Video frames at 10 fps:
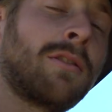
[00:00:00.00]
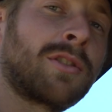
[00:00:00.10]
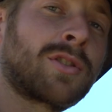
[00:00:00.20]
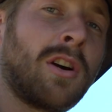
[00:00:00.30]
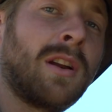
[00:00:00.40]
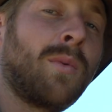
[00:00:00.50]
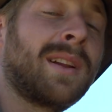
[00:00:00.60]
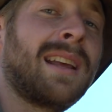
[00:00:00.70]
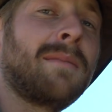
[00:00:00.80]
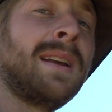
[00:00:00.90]
controller.
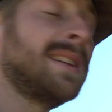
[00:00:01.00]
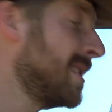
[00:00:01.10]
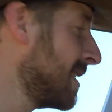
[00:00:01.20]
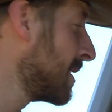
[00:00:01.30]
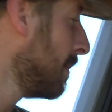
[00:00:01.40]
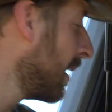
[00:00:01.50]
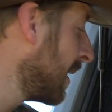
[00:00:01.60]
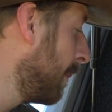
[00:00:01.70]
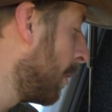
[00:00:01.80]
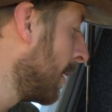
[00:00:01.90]
What that means is it's a
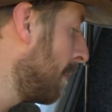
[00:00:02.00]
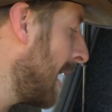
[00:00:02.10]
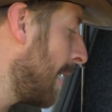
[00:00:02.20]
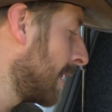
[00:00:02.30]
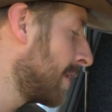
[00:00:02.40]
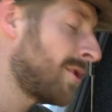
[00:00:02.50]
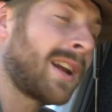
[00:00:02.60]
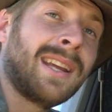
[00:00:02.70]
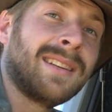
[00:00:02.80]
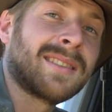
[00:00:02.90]
multi-point power
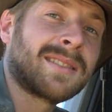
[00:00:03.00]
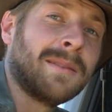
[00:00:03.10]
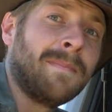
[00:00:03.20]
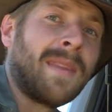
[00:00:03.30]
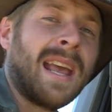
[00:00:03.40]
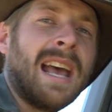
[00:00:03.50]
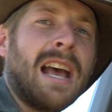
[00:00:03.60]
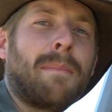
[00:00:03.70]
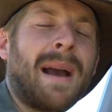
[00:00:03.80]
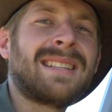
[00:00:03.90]
tracking system.
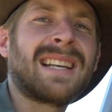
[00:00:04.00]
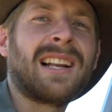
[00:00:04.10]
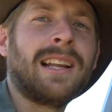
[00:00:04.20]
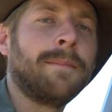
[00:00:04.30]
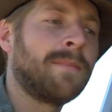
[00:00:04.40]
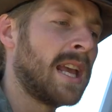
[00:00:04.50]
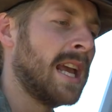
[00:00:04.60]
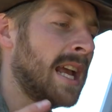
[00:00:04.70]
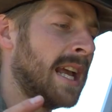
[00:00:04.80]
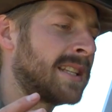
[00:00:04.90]
Basically,
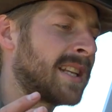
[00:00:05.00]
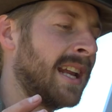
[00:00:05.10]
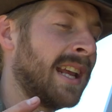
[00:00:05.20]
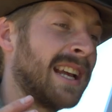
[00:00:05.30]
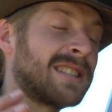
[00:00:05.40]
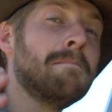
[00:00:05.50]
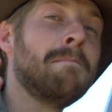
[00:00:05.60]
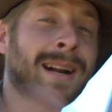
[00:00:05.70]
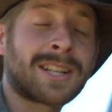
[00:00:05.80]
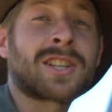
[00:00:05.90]
it's getting as
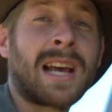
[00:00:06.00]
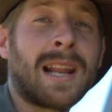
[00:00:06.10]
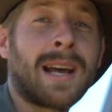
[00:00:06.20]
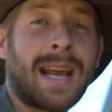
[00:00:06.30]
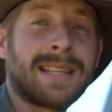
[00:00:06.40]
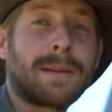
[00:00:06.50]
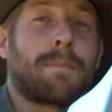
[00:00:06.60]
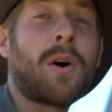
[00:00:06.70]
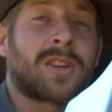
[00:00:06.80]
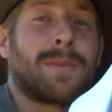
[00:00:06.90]
much sunlight as it
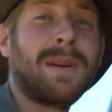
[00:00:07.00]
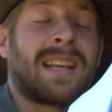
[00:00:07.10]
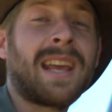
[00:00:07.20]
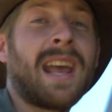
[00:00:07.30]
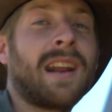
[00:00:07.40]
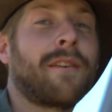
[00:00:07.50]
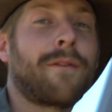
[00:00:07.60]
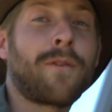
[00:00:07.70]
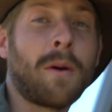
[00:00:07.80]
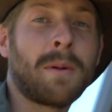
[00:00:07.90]
possibly can
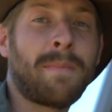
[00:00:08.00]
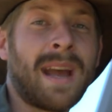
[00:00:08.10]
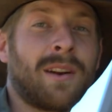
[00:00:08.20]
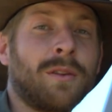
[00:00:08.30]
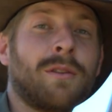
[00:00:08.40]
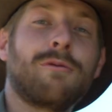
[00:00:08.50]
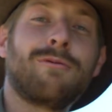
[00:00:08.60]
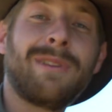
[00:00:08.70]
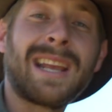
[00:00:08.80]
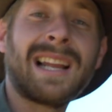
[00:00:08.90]
from the panel,
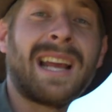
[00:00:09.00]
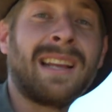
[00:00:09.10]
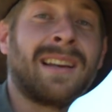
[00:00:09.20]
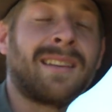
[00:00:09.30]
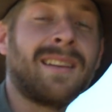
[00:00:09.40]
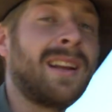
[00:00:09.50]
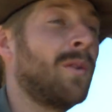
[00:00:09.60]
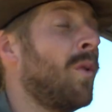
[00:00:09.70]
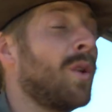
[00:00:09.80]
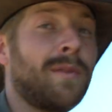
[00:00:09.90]
regulating it in
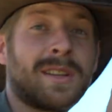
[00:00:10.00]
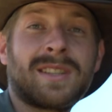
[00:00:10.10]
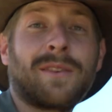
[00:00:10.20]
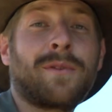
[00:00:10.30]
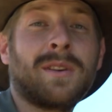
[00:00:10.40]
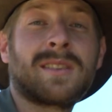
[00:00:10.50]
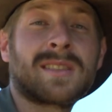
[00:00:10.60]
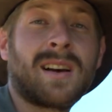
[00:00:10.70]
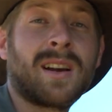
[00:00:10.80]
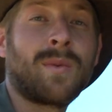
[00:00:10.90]
all of its different
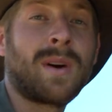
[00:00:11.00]
sine